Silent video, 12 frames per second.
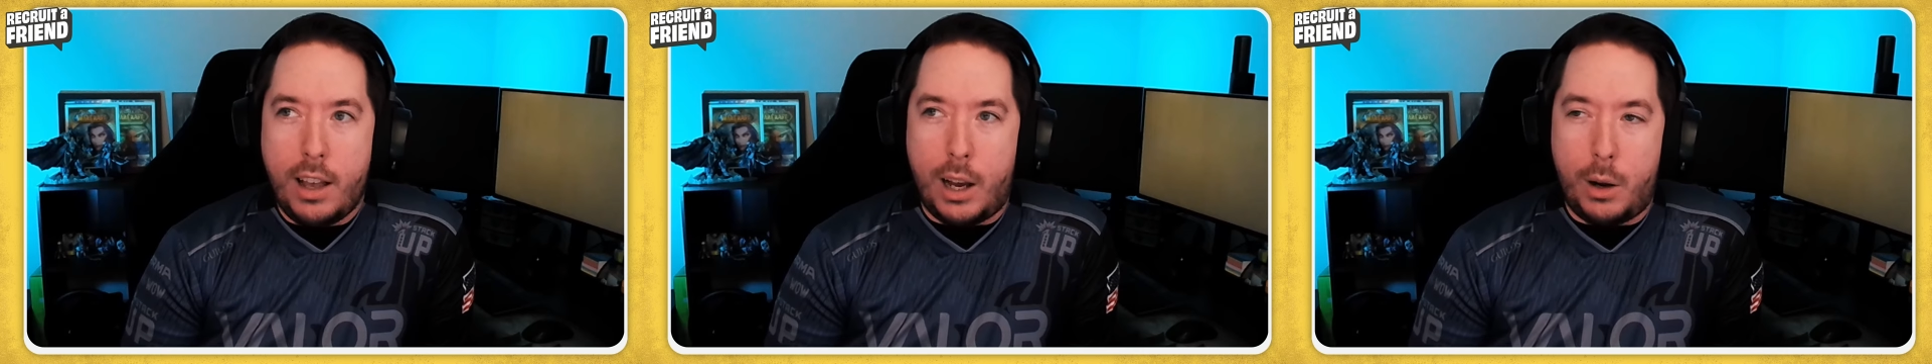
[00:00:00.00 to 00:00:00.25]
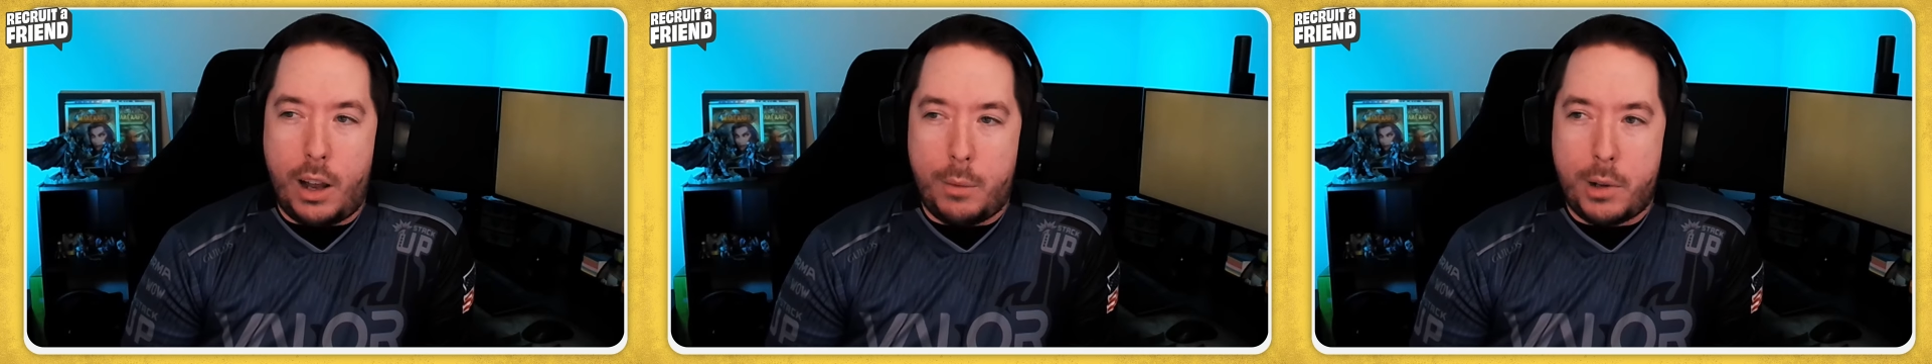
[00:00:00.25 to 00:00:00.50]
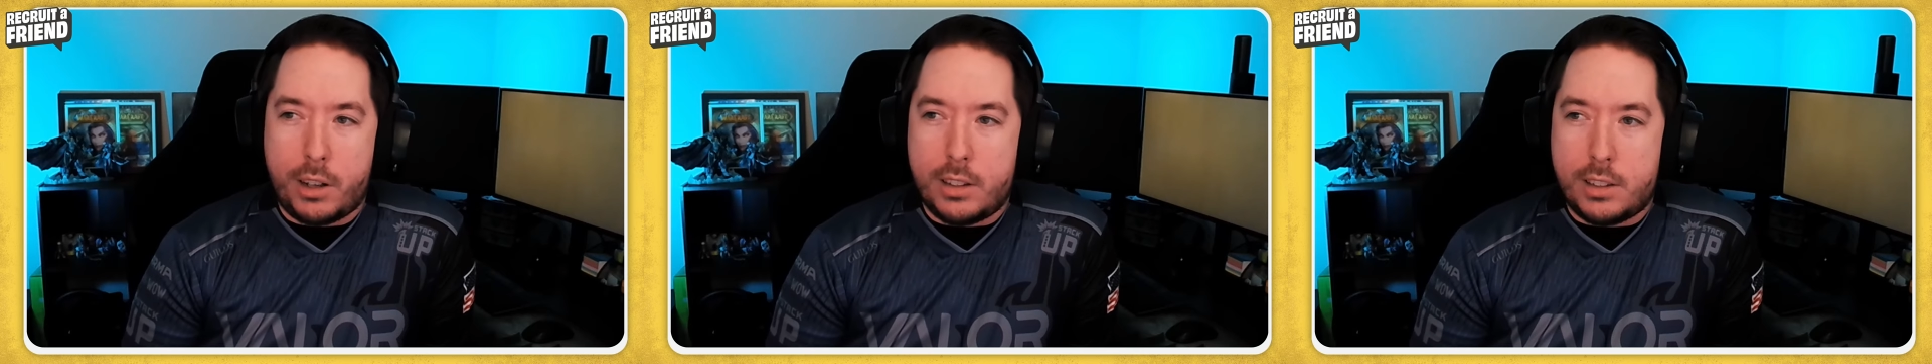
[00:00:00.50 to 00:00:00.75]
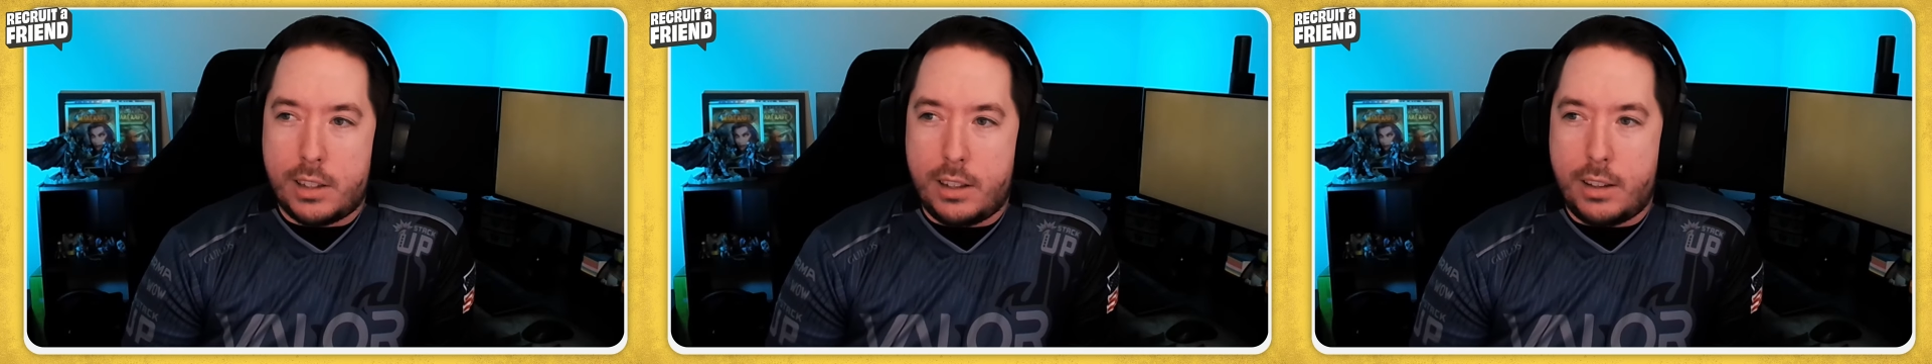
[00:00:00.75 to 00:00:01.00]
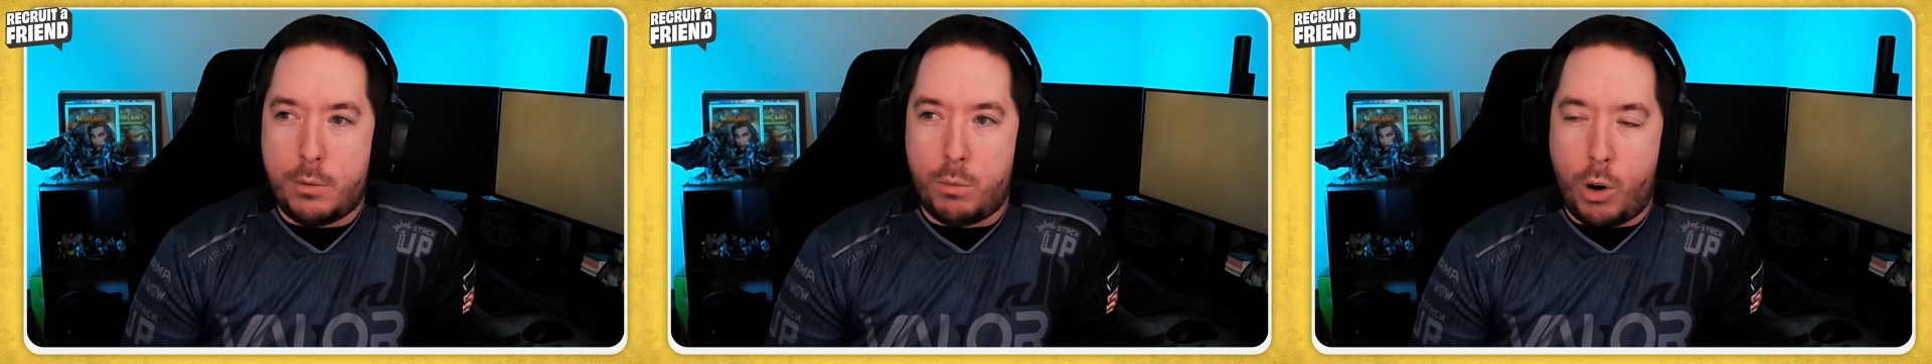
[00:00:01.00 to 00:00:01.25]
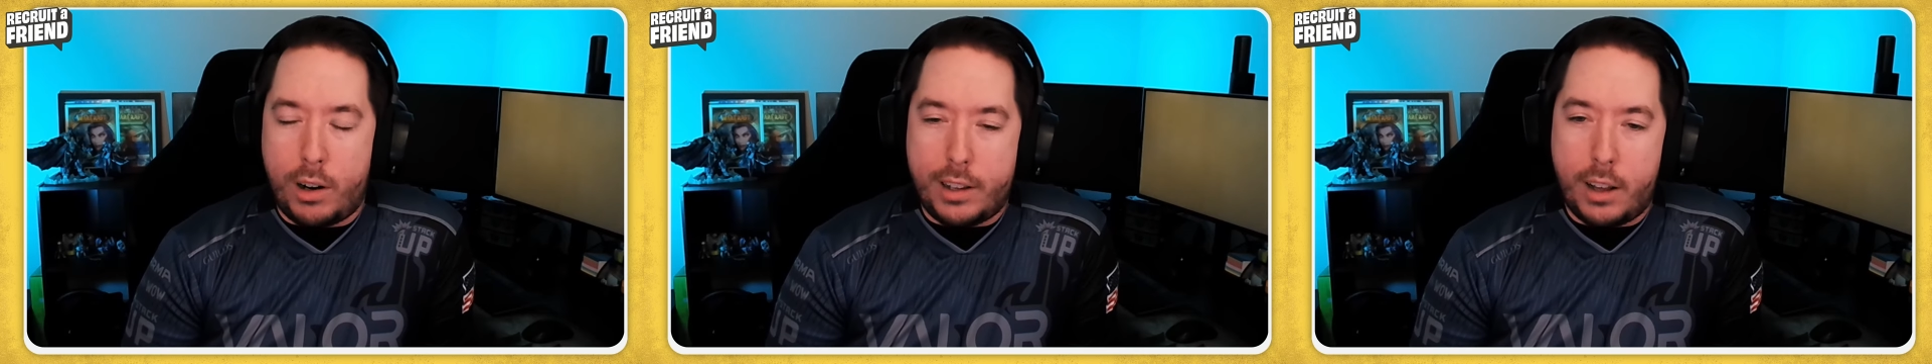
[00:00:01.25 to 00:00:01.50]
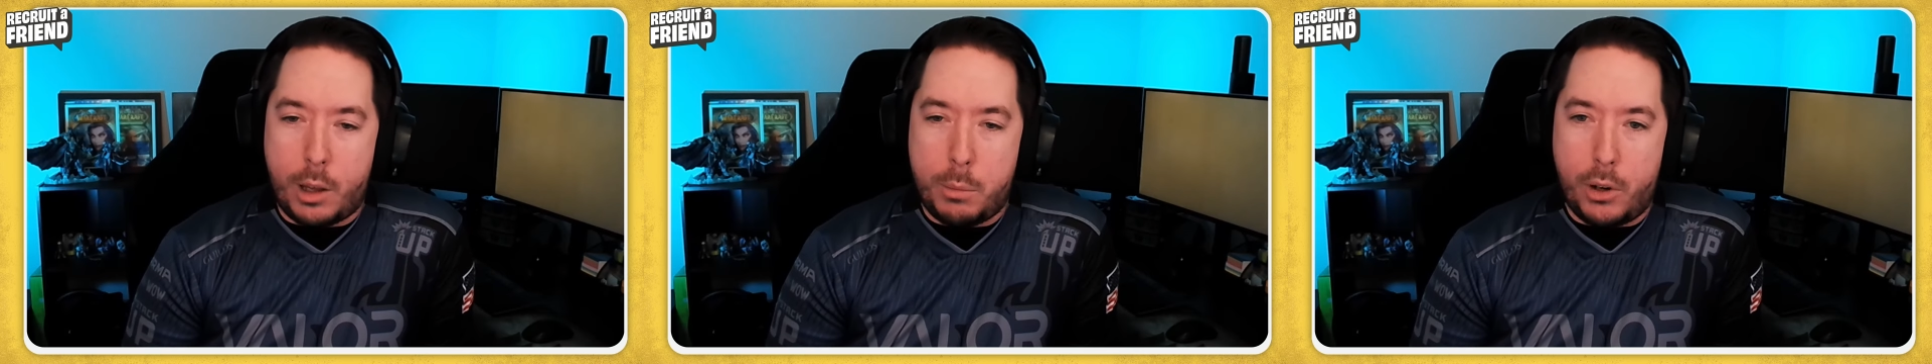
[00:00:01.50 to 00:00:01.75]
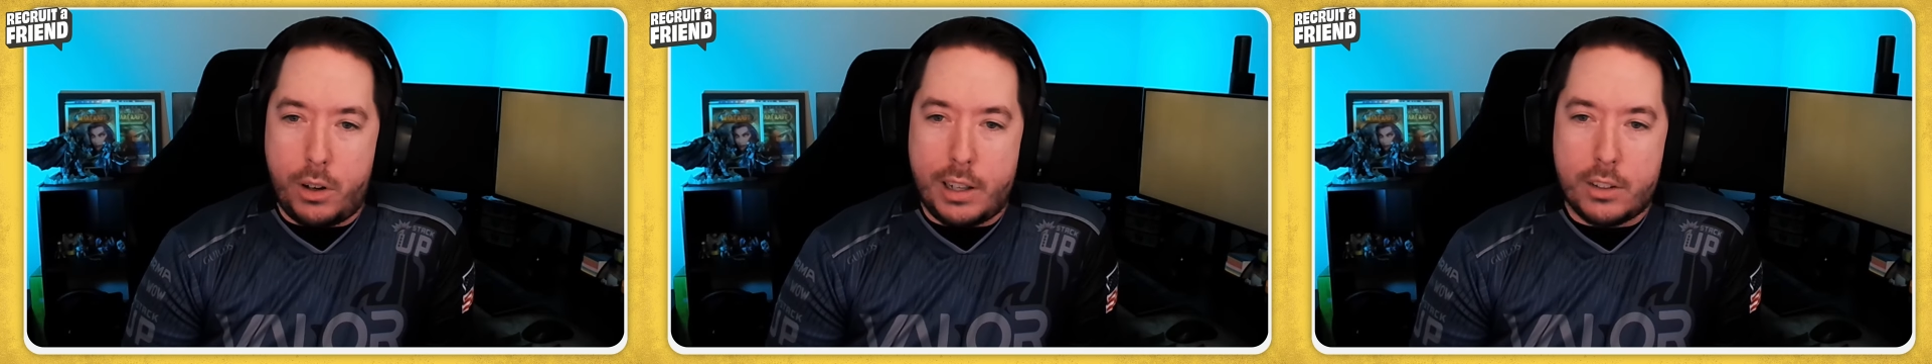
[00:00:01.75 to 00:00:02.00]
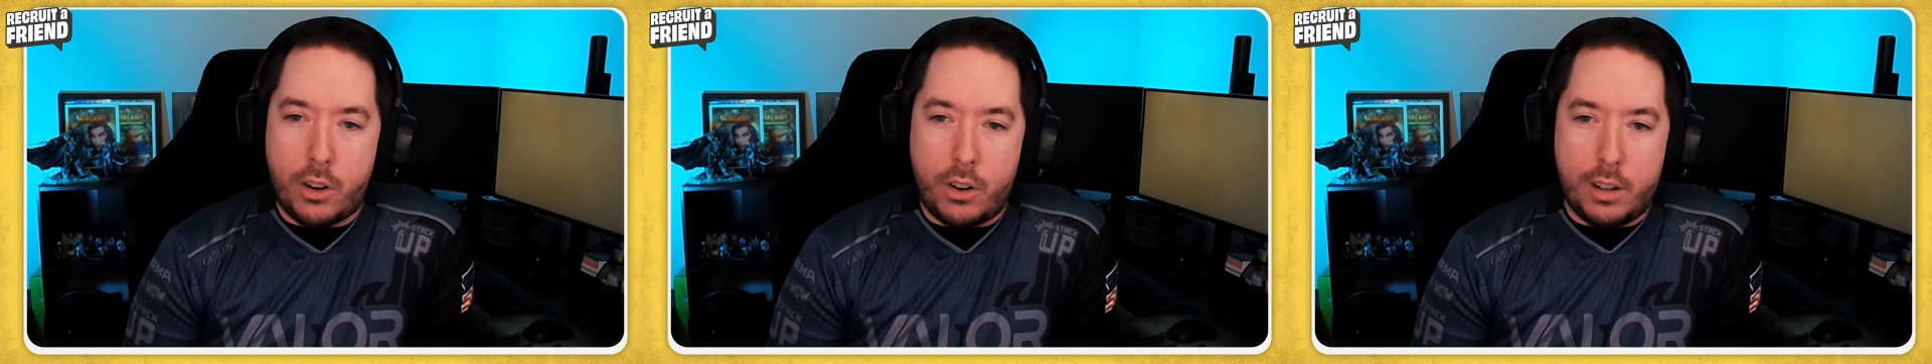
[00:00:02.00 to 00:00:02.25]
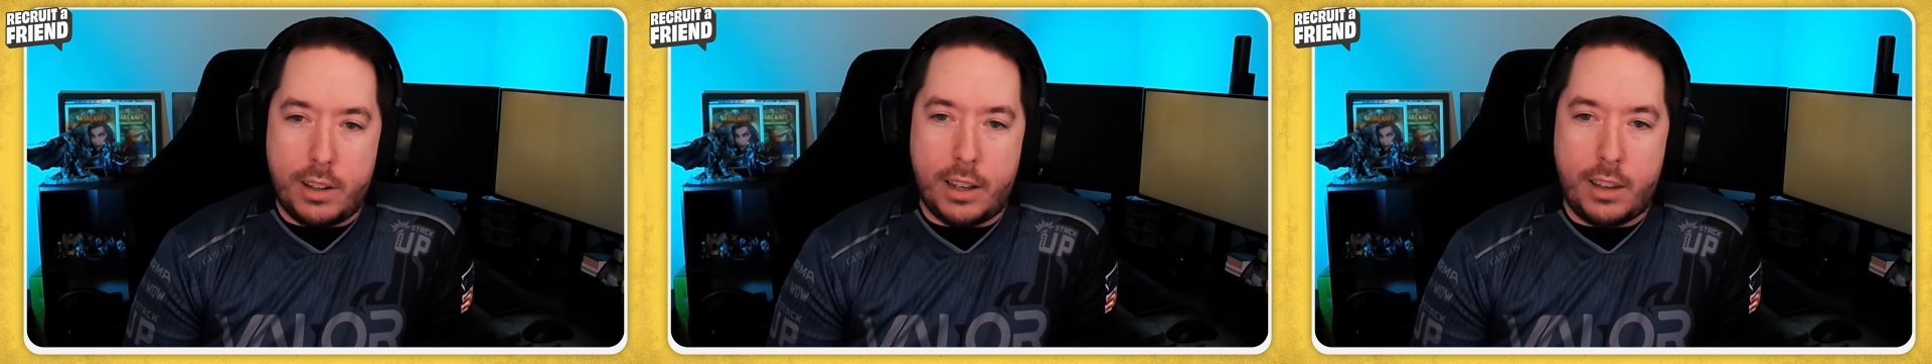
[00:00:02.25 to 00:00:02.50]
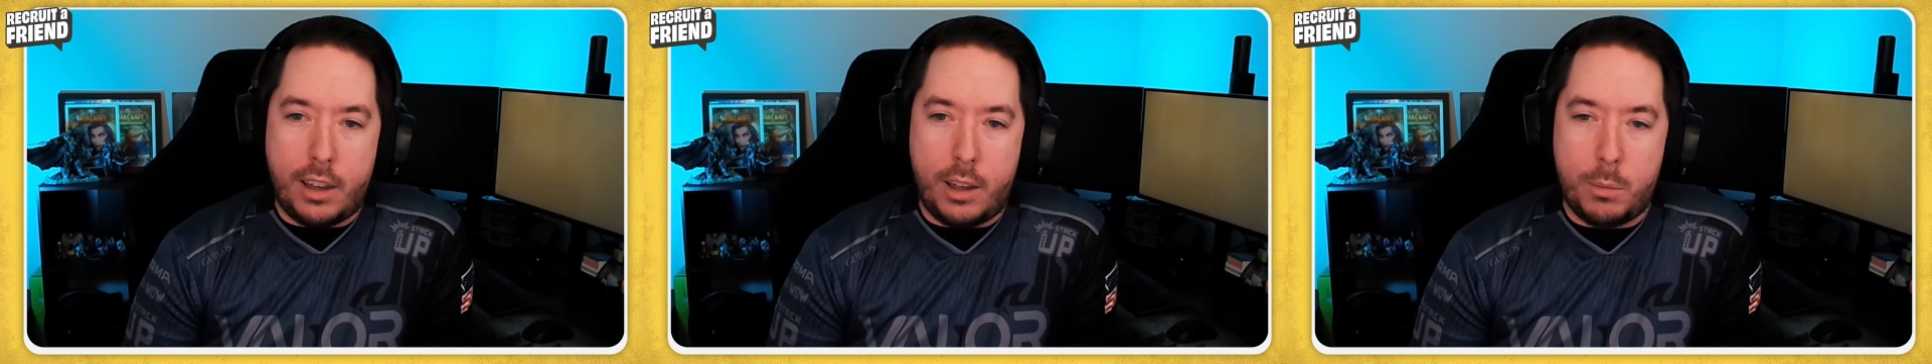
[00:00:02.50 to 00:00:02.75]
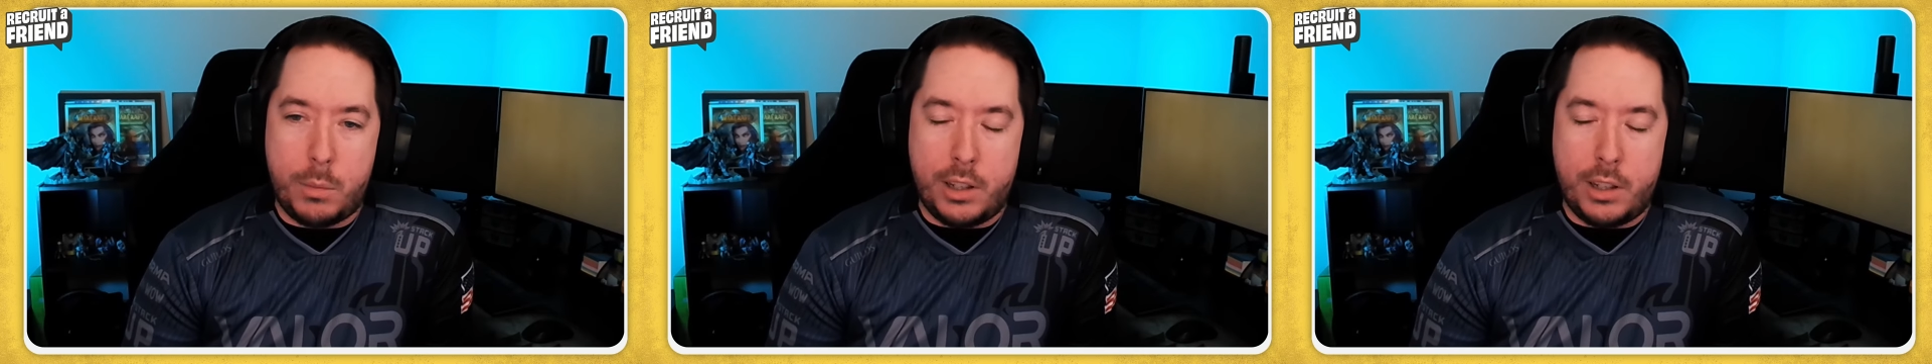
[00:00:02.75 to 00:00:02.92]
I'm not going to say running a community is hard in that game.